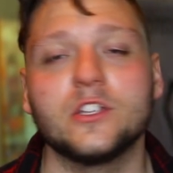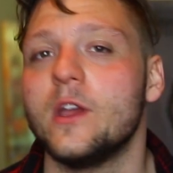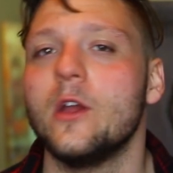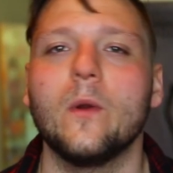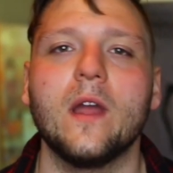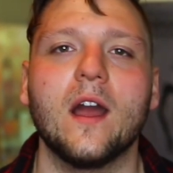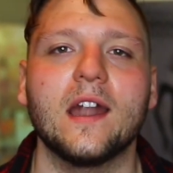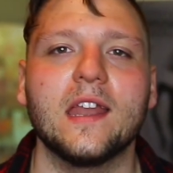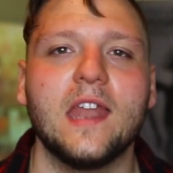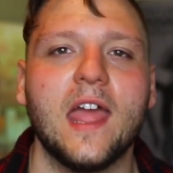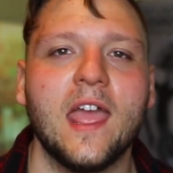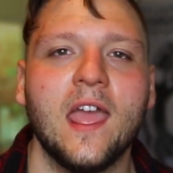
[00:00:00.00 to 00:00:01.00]
So here we are
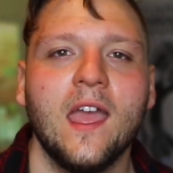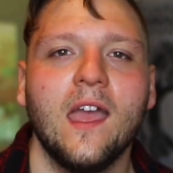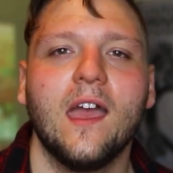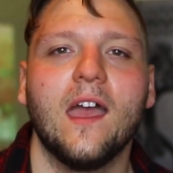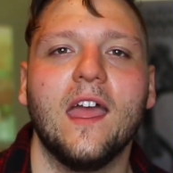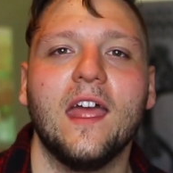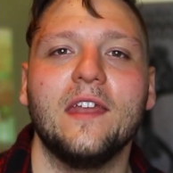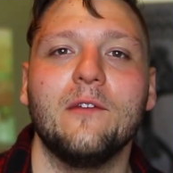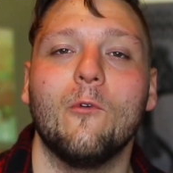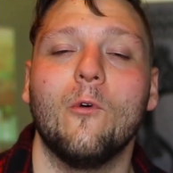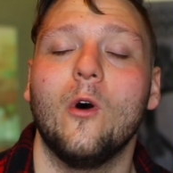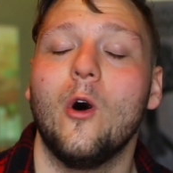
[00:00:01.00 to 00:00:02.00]
today, and